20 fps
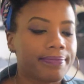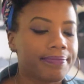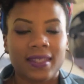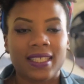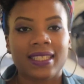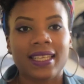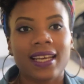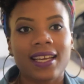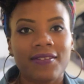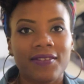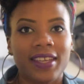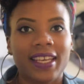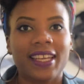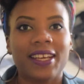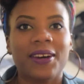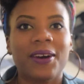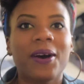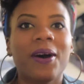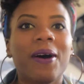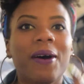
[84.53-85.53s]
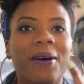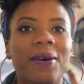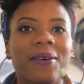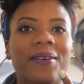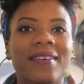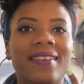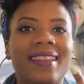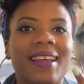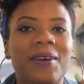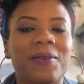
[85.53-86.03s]
The second video
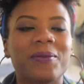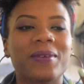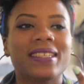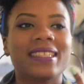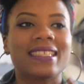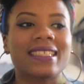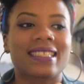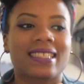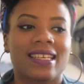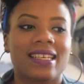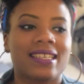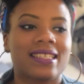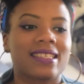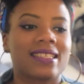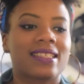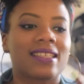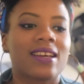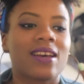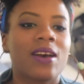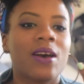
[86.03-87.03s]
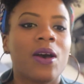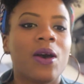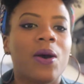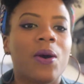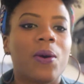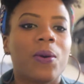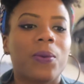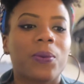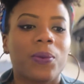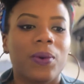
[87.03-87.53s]
that we discussed
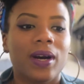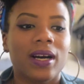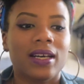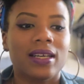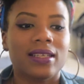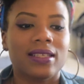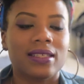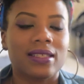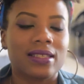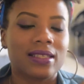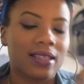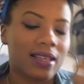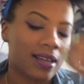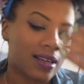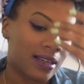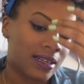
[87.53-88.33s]
was